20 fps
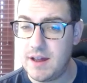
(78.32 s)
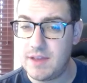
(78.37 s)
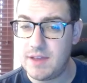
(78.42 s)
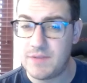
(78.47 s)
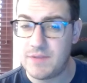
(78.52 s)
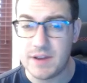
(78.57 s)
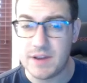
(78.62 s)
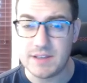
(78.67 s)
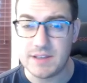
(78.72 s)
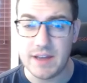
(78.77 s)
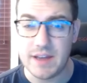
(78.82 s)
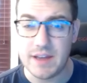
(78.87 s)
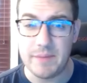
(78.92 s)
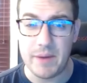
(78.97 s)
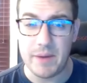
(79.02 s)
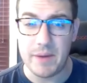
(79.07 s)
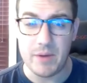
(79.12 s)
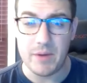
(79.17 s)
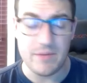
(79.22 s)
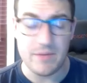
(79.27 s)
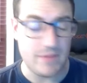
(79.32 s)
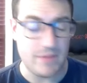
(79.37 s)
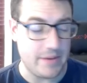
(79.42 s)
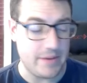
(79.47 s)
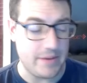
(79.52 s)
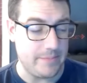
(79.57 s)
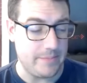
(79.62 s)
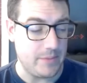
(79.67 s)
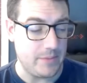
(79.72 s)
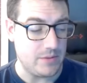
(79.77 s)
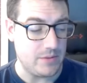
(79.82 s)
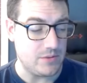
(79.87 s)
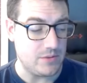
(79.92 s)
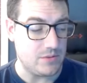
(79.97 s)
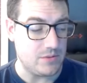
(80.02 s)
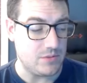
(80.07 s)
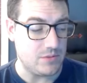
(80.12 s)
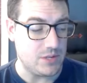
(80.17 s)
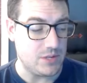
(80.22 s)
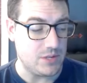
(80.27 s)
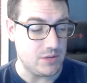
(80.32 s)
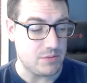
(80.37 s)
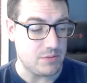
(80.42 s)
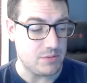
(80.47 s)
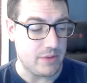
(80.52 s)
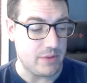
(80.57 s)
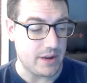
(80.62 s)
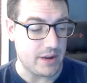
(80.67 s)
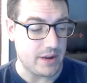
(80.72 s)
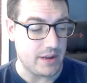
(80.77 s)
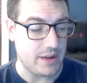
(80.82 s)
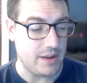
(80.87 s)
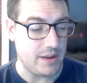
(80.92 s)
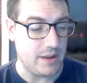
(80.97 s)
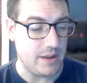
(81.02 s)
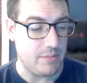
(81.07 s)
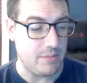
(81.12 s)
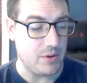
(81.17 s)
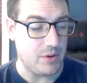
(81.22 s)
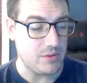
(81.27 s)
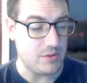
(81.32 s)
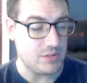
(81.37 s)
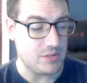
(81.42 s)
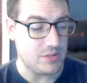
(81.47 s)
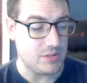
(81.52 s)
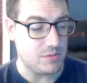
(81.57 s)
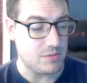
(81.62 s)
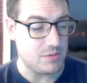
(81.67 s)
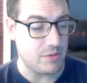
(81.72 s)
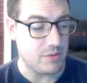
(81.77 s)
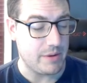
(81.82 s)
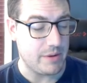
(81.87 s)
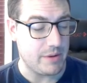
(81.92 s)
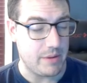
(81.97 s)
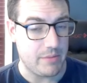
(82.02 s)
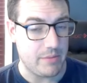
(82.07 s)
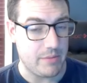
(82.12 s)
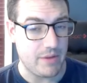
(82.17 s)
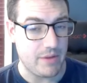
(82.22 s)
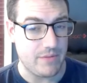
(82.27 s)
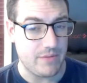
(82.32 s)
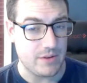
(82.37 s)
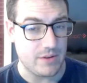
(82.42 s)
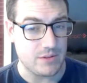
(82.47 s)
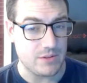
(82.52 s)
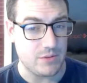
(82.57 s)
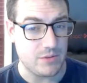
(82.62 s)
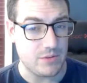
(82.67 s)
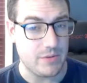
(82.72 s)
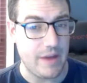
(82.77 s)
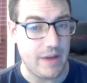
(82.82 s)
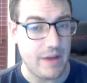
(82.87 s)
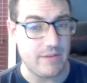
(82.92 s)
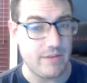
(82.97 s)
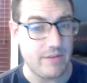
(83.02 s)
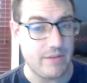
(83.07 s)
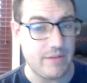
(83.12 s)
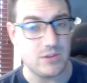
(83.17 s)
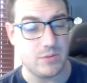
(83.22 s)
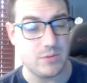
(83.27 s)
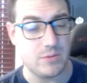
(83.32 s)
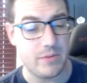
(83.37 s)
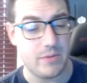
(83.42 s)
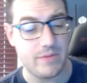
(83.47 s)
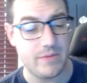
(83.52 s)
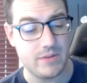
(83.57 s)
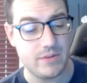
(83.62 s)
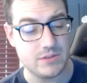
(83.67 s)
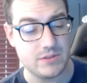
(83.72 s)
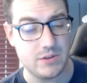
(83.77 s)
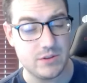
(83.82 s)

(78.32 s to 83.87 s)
Funny, because my wife, when she was pregnant and post, she was worried about brain fog too. We were having issues with brain fog.